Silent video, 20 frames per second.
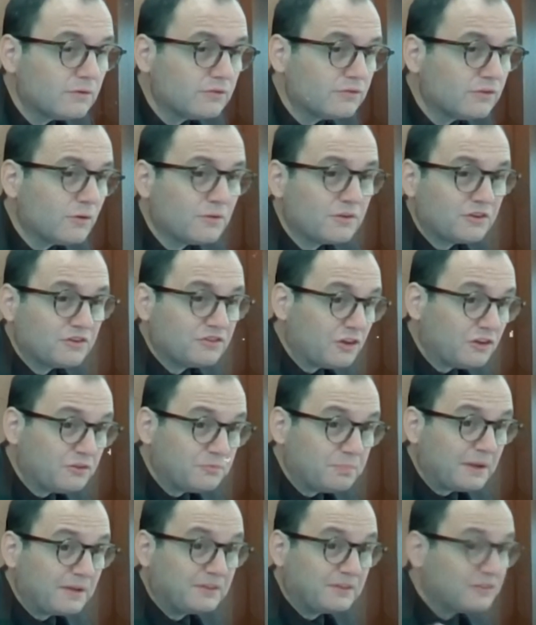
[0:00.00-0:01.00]
So the
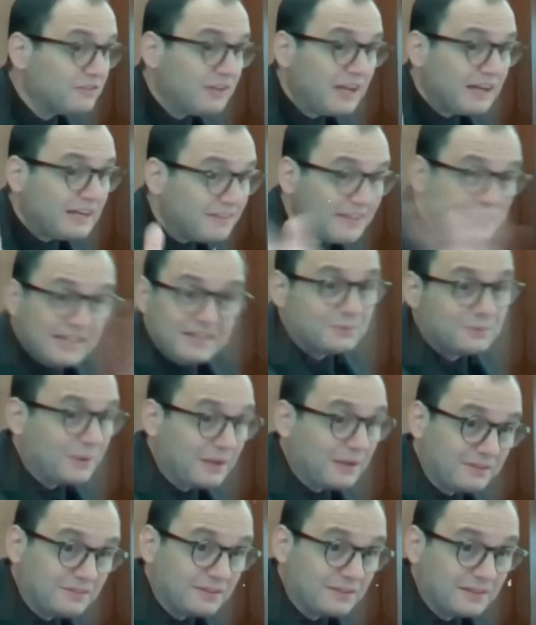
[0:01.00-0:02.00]
suspect is not even in the
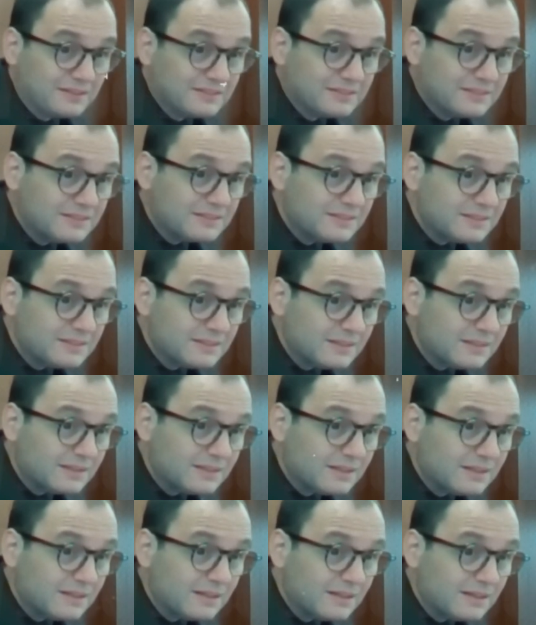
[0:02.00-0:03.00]
residence.
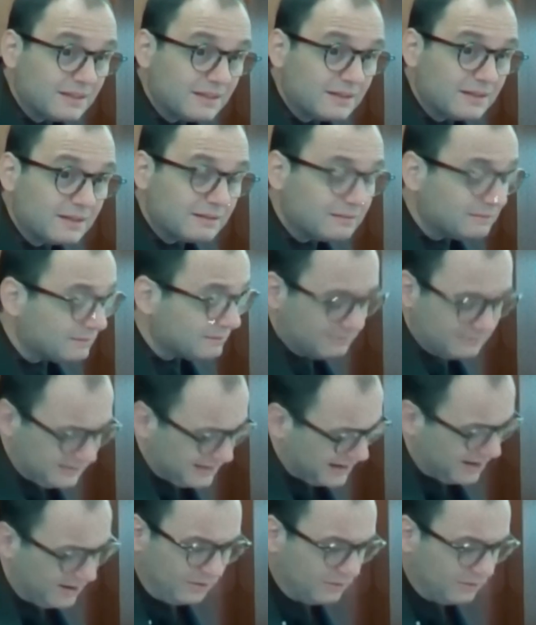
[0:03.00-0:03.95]
No.